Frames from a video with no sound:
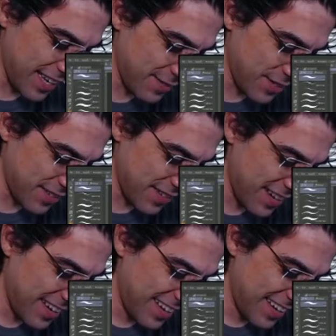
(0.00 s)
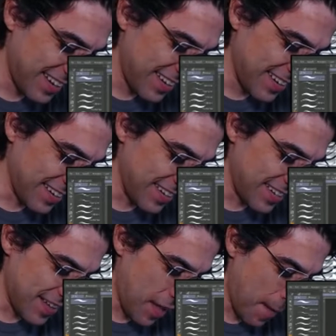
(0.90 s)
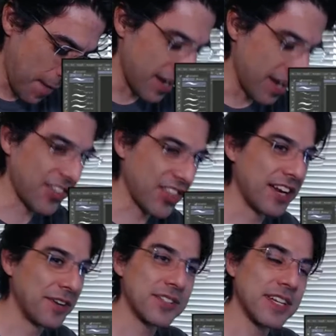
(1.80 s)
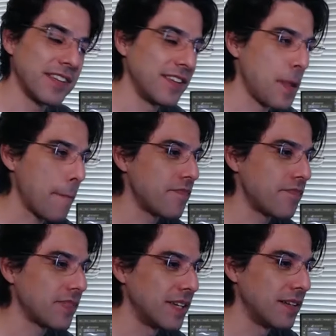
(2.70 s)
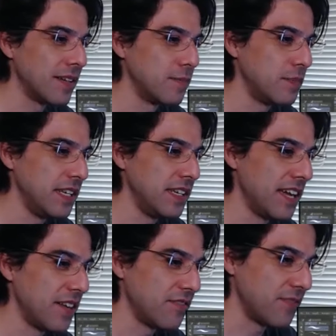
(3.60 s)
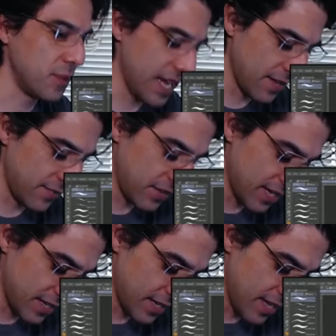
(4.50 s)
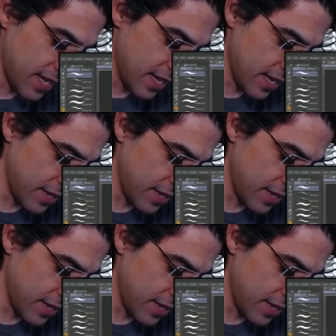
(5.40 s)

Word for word: just uh, I, I, thought I was gonna be kind of free after I did the uh, the